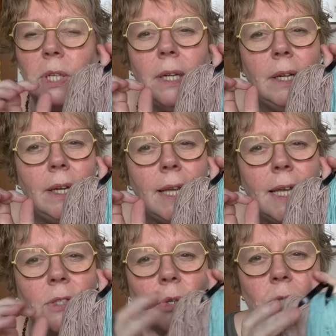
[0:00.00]

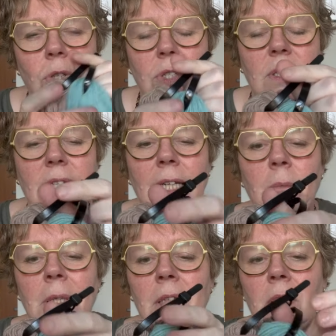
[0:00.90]
little, just a
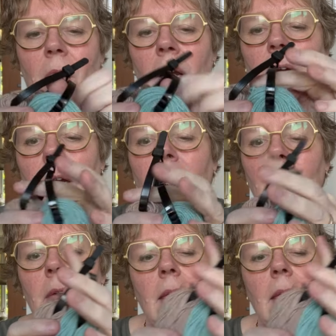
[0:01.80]
tad bit darker,